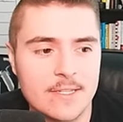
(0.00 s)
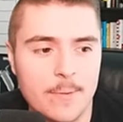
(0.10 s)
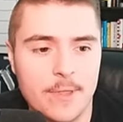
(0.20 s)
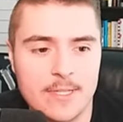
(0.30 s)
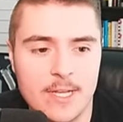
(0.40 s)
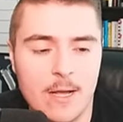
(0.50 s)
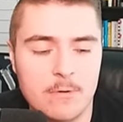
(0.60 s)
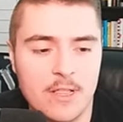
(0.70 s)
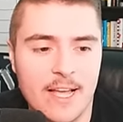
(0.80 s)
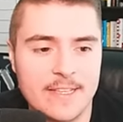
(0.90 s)
some of the
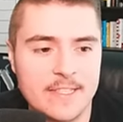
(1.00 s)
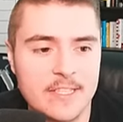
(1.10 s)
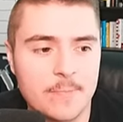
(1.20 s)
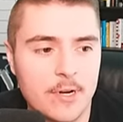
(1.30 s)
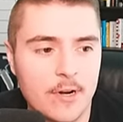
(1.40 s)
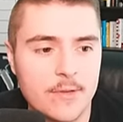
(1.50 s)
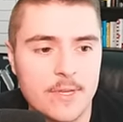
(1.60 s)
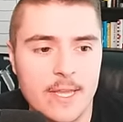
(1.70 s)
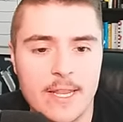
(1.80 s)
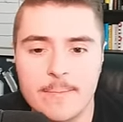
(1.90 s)
top classes, but are you
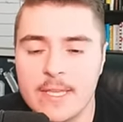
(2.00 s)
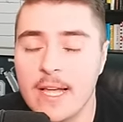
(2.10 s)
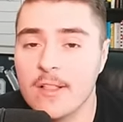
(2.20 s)
kidding me?